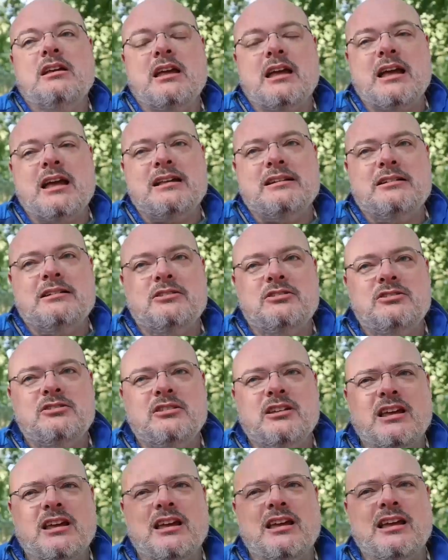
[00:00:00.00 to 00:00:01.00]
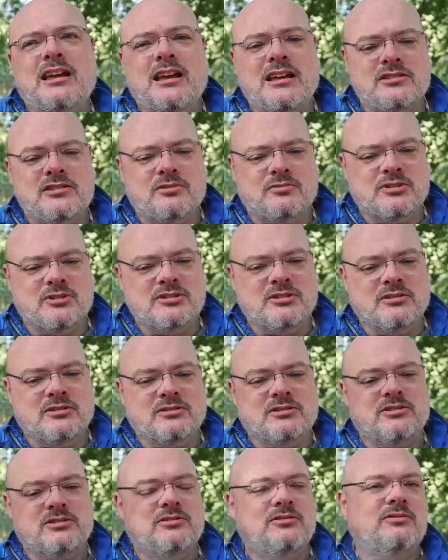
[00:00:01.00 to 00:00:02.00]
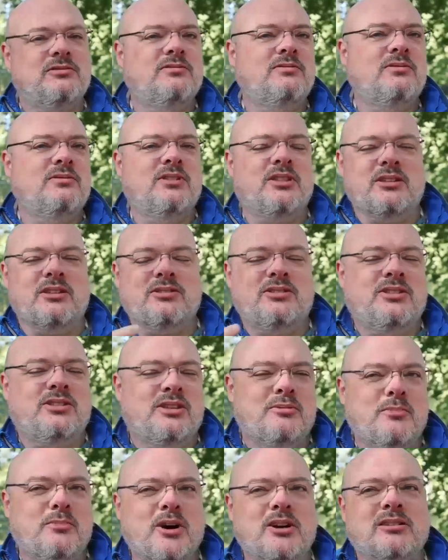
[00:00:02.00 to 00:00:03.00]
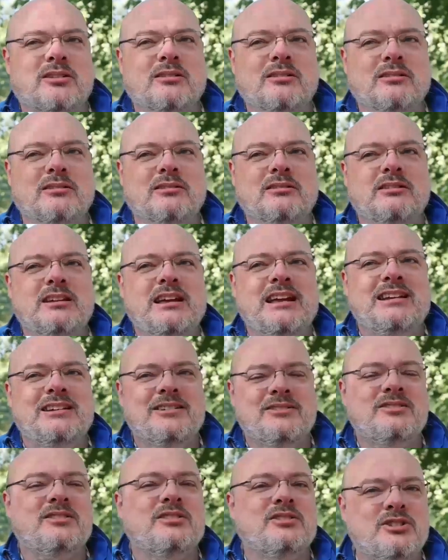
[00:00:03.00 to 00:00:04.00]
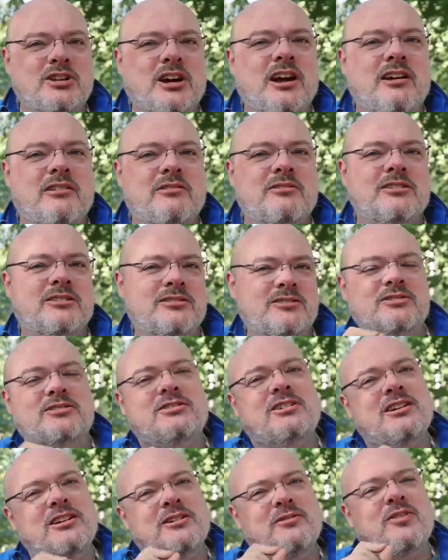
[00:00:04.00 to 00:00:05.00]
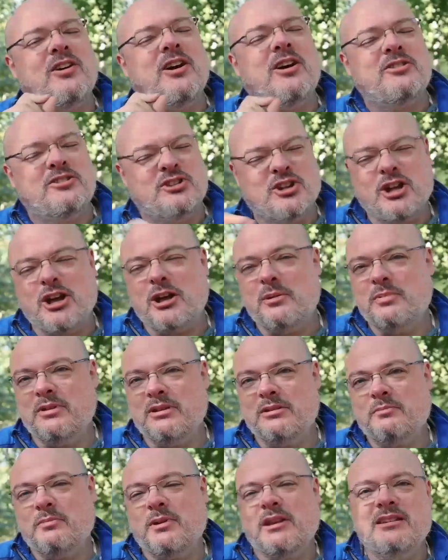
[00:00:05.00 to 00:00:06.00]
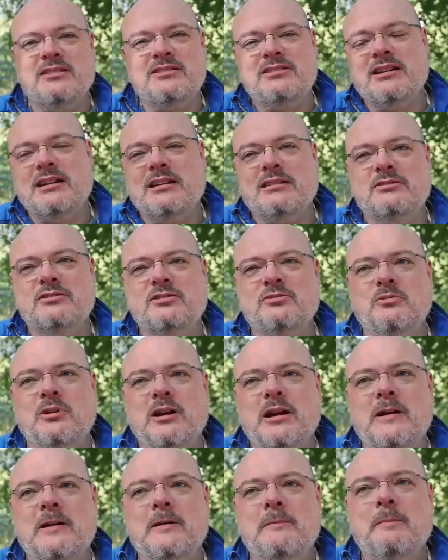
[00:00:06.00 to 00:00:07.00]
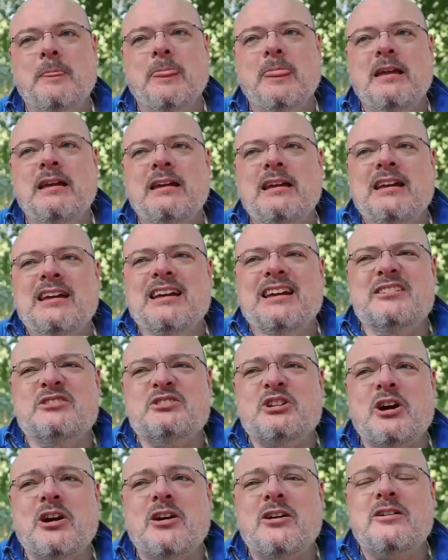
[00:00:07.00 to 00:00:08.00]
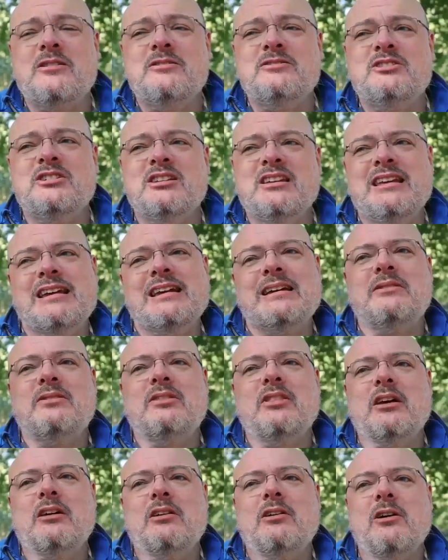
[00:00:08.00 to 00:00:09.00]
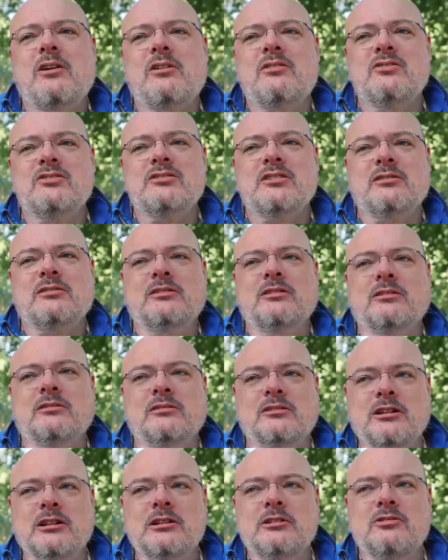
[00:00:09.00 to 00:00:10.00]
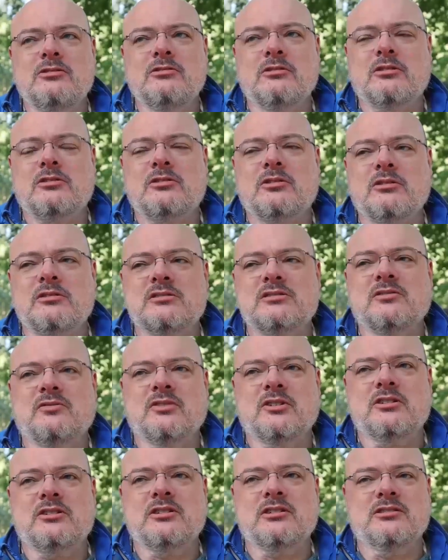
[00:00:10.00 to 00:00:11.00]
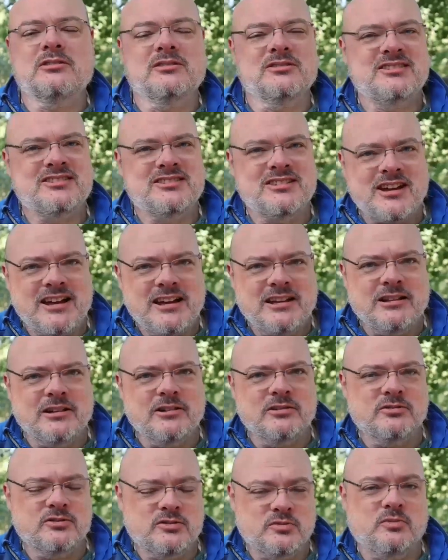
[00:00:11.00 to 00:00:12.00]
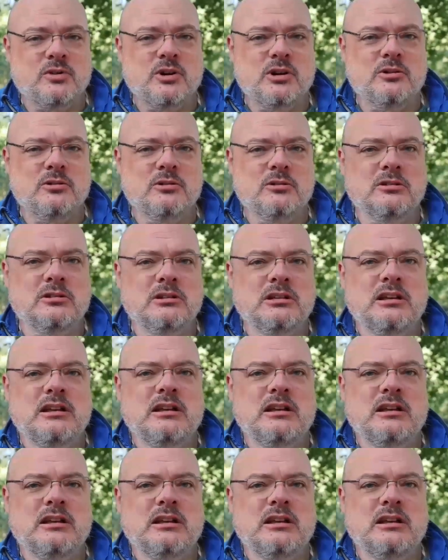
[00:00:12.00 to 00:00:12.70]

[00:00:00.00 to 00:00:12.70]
and as a result, the model in its entirety is kind of hard to copy and paste elsewhere. It's hard to get that horizontal glue across vertical silos role